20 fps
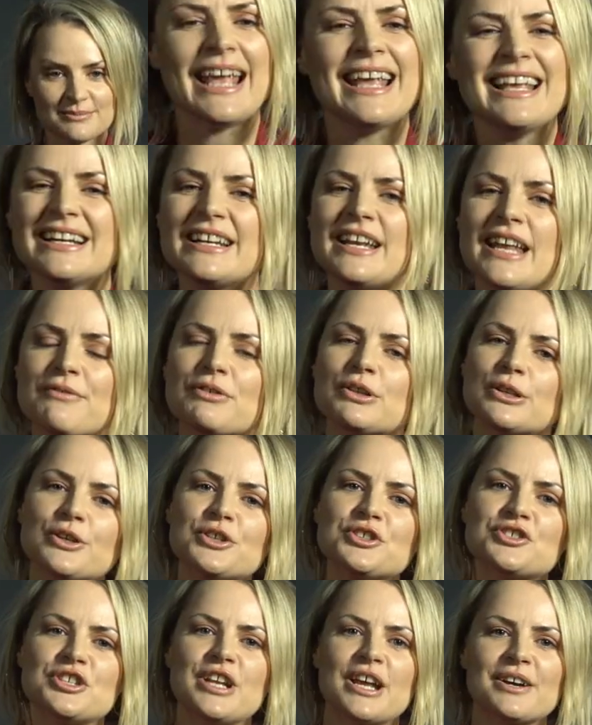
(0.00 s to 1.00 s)
In an
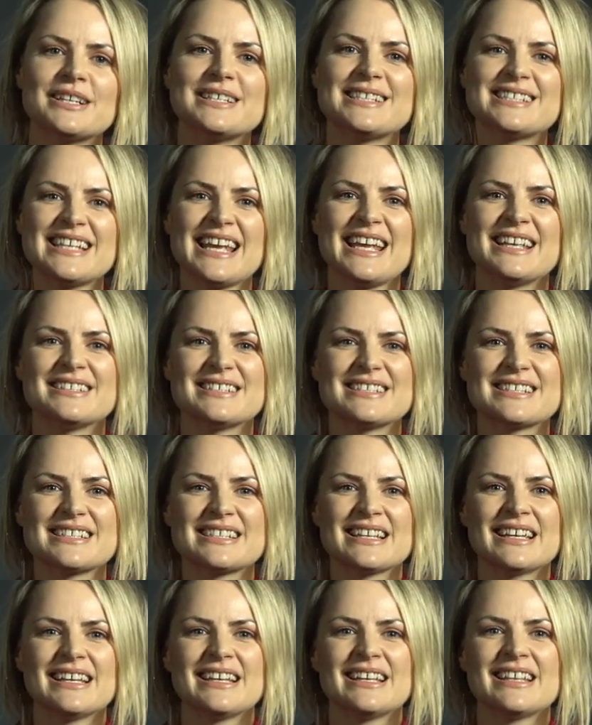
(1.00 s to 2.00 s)
evolutionary sense,
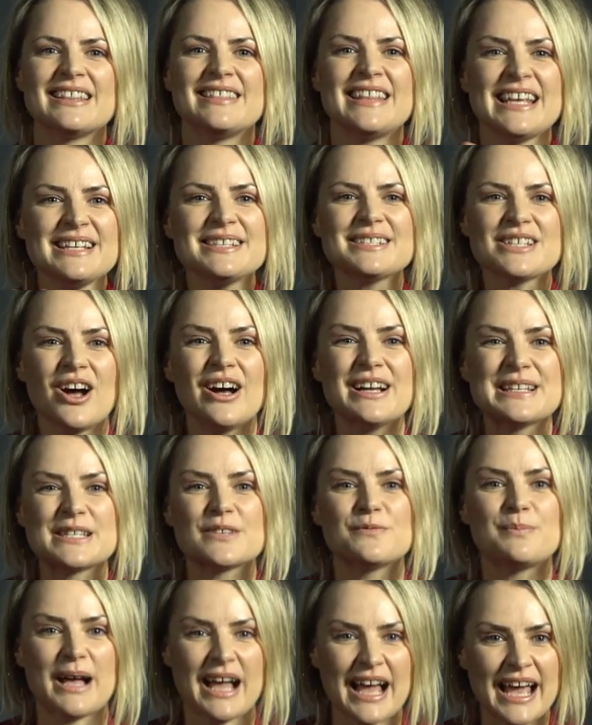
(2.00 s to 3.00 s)
these kinds
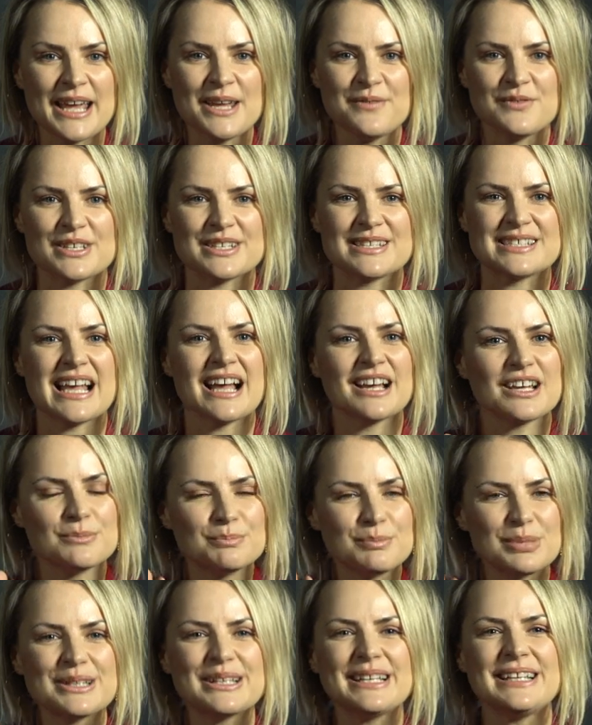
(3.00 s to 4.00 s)
of behaviours are
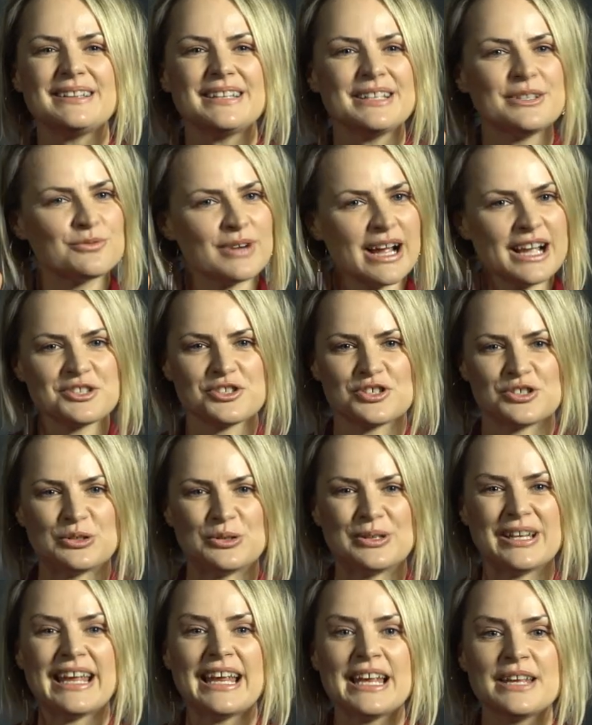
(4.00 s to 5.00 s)
completely
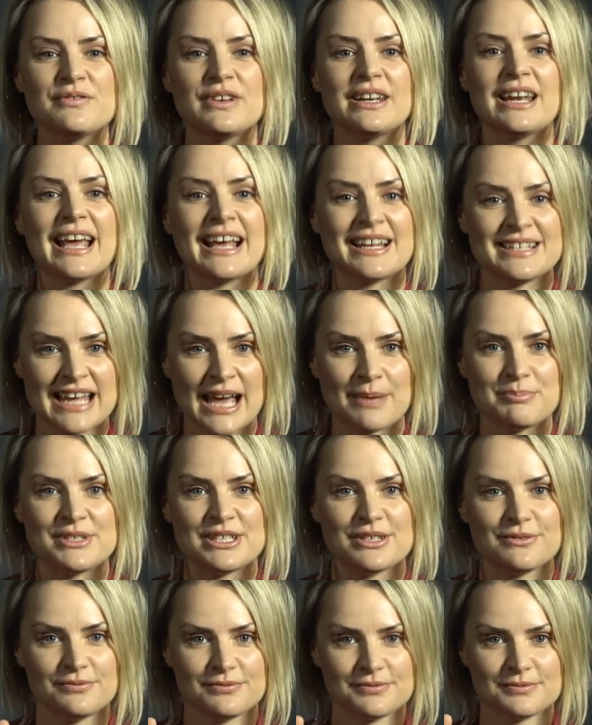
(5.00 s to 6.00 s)
rational, even
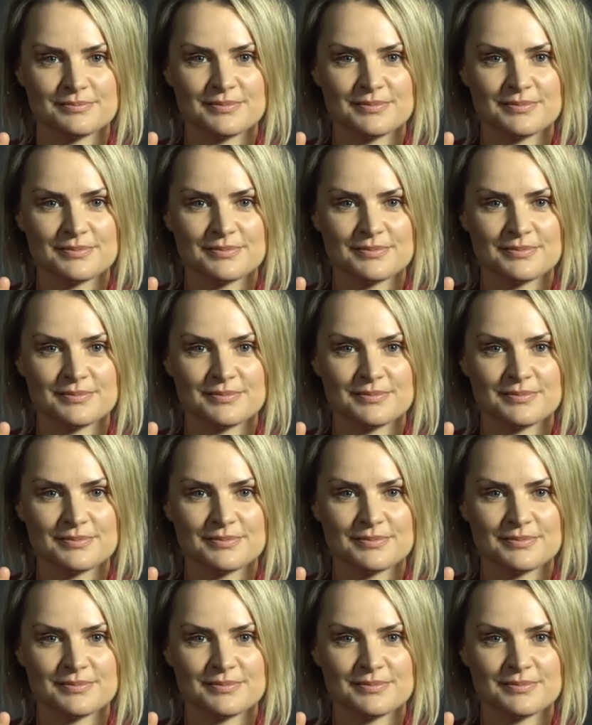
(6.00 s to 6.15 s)
adaptive.